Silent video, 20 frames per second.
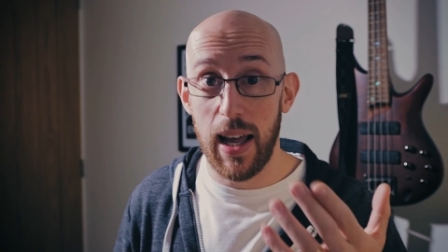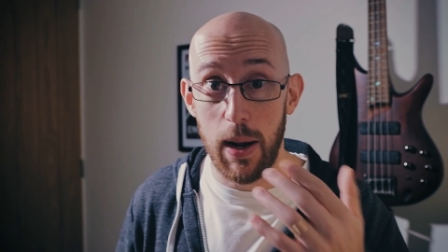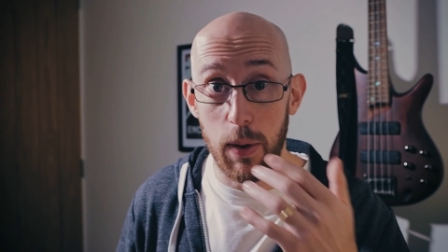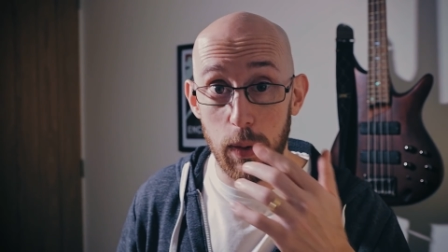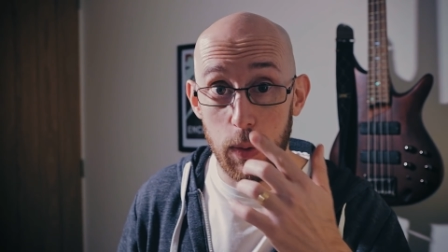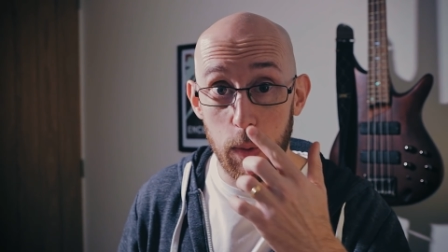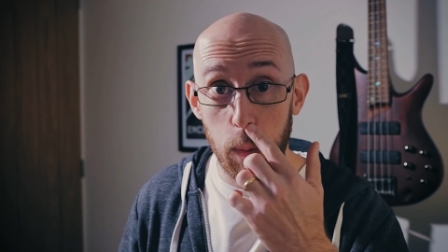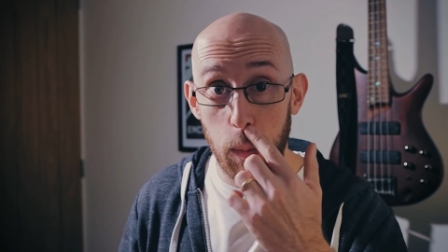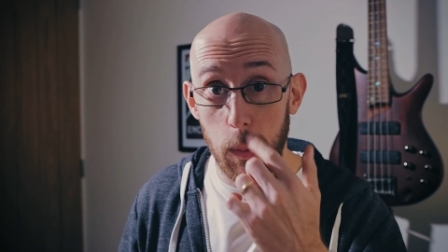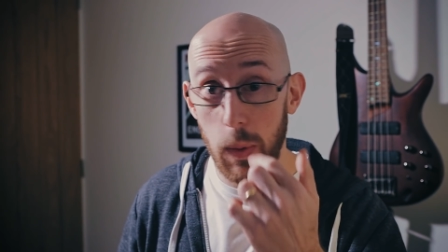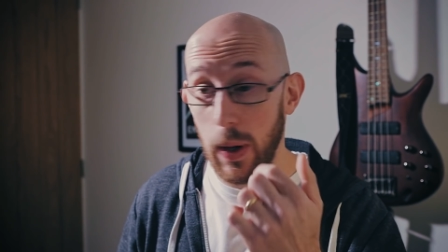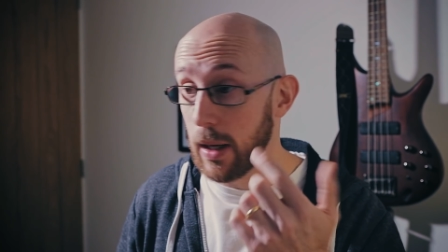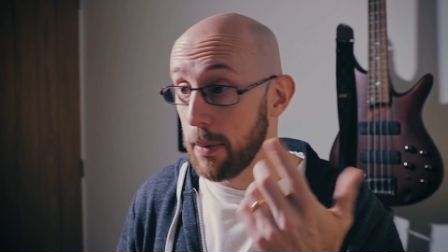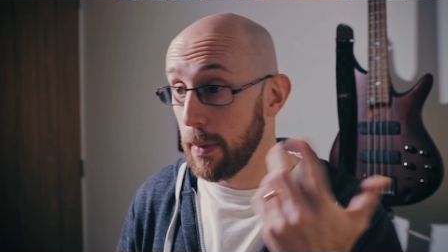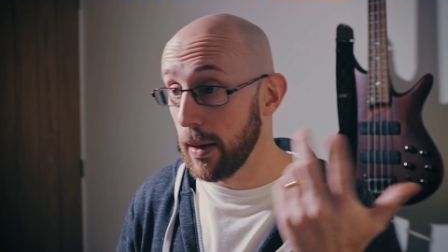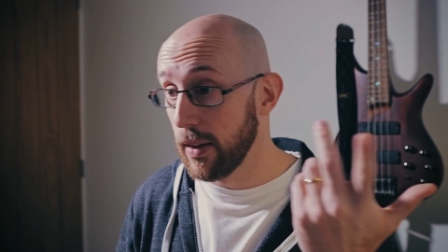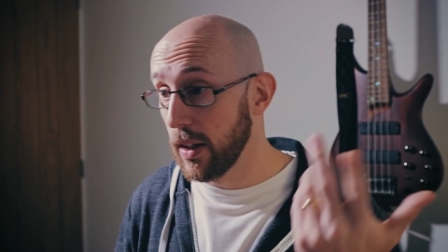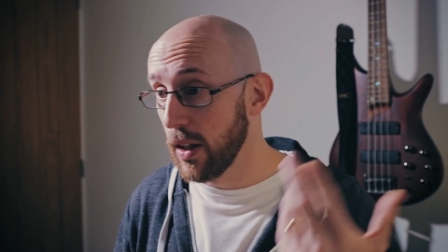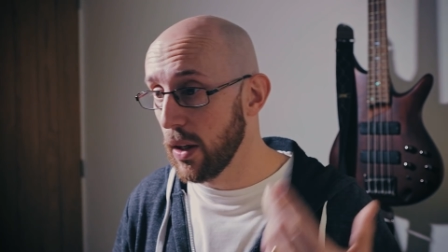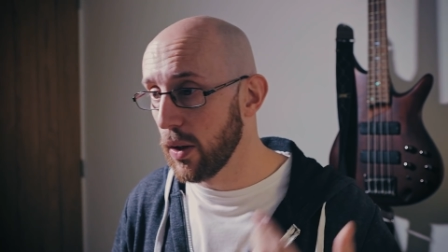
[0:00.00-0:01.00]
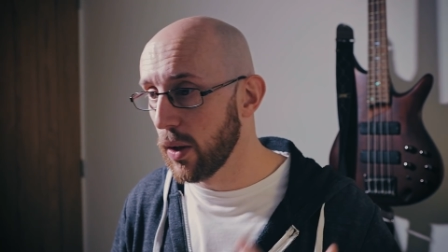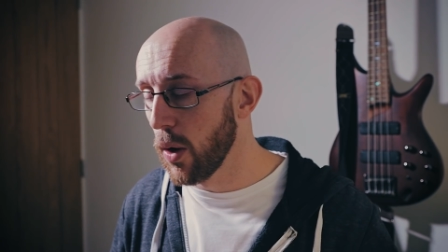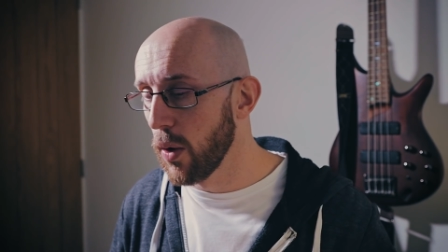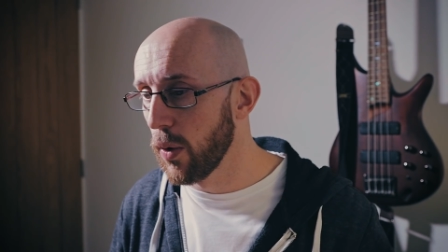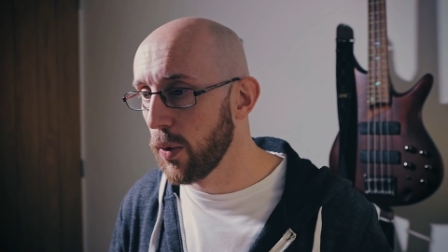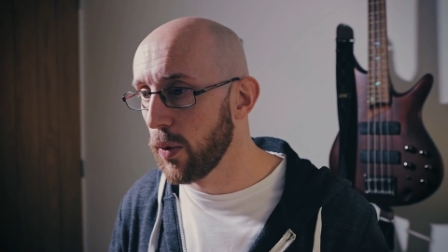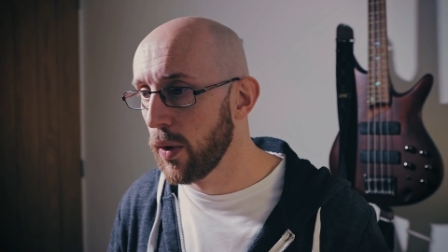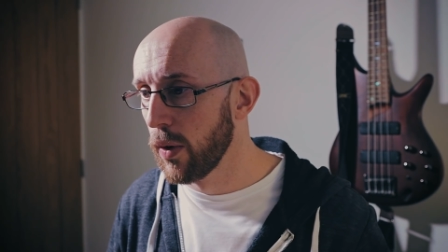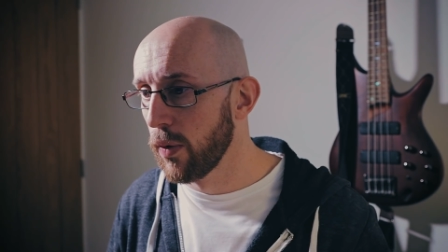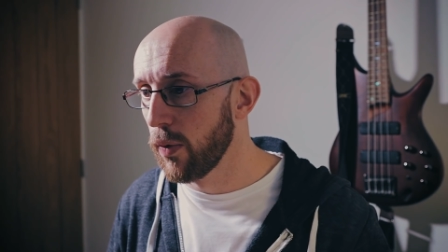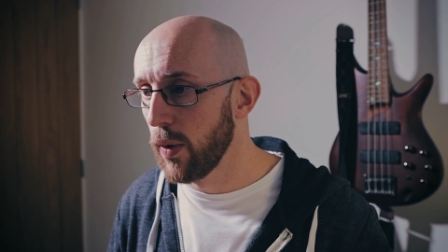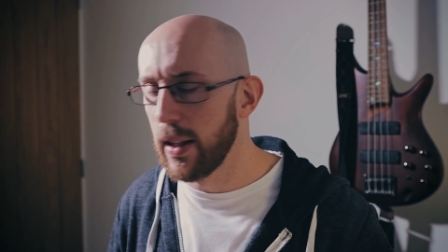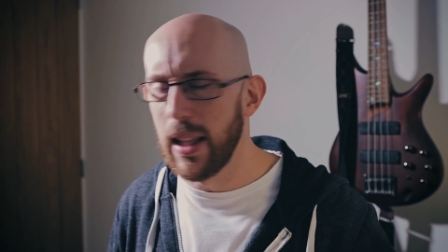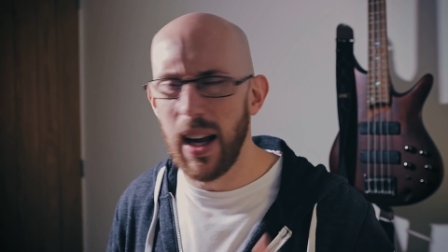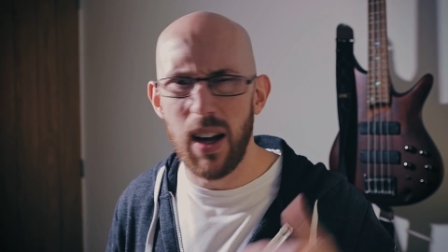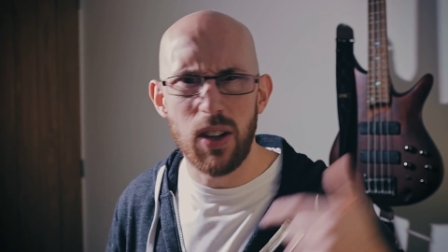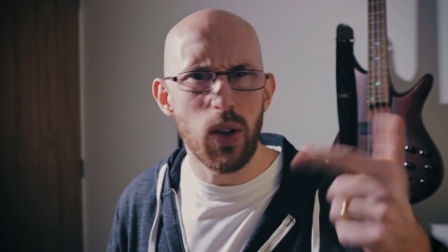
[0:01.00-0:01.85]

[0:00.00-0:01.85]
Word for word: and I would recommend that you go and read that.